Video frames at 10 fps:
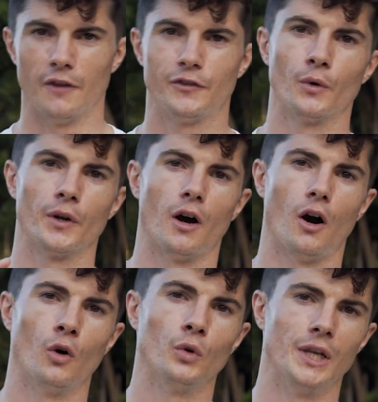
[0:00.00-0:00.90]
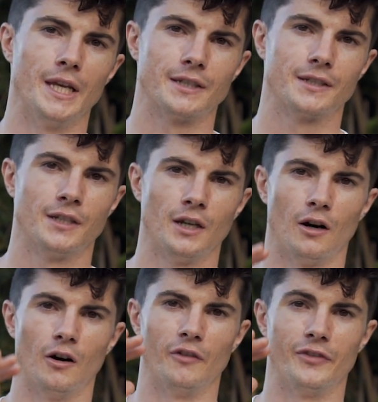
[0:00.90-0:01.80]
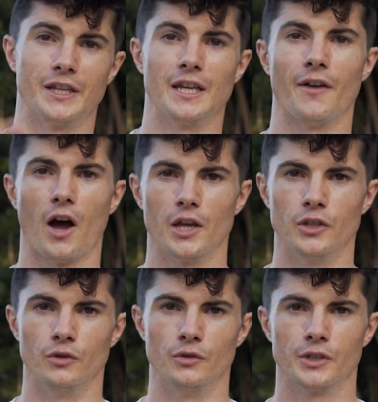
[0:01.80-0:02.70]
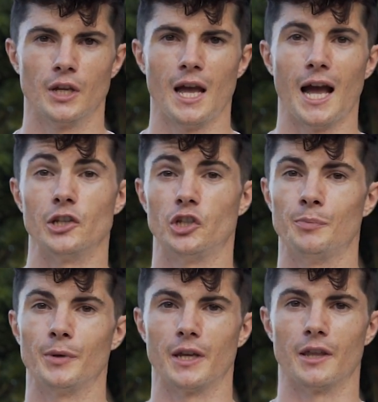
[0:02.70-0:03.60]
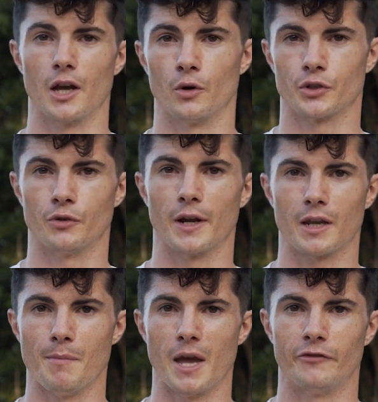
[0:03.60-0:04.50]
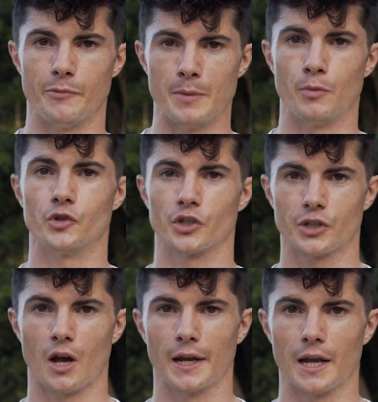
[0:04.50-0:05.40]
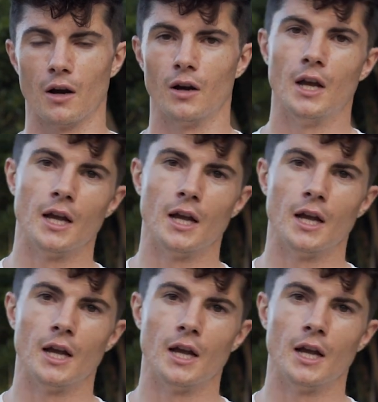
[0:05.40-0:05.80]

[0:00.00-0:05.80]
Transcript: If you want a whole list of the gear that I use and cheaper gear that I also recommend for people just starting out,